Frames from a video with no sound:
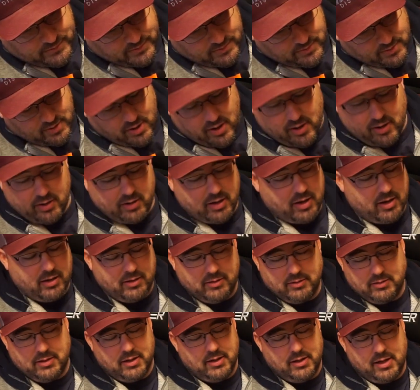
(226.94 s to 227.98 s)
there are
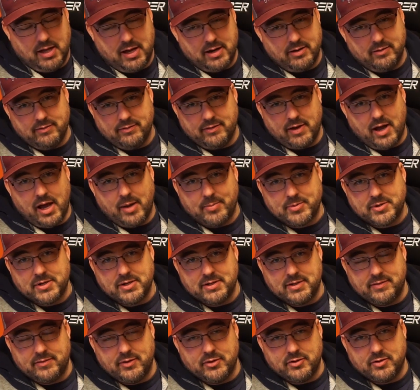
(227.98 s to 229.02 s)
a lot of
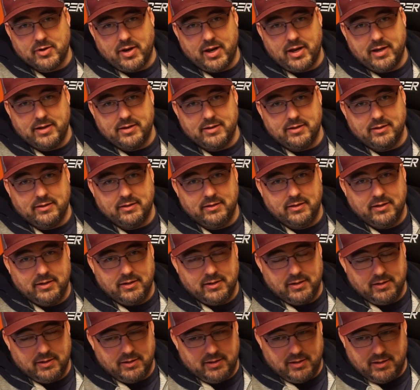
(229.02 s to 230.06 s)
options if you're trying to,
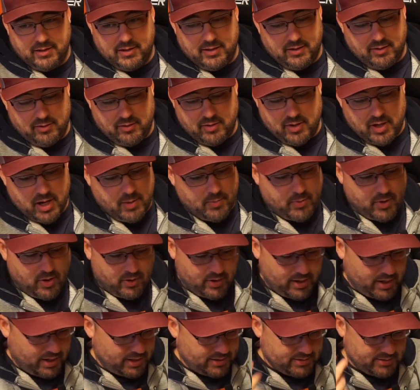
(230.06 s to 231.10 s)
hook up all
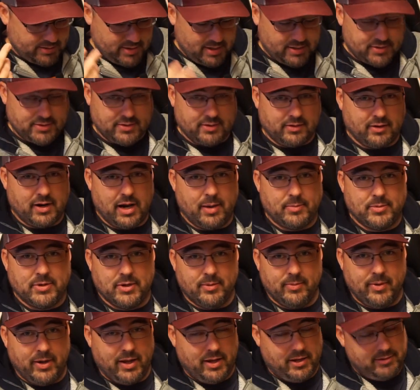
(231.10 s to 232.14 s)
kinds of extra crap to
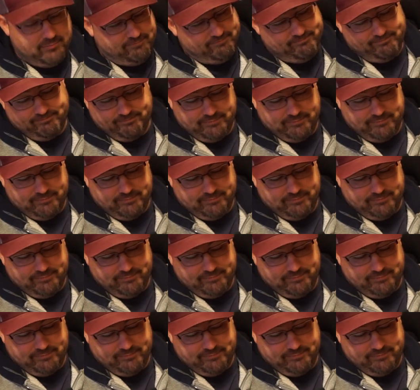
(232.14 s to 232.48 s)
your bag.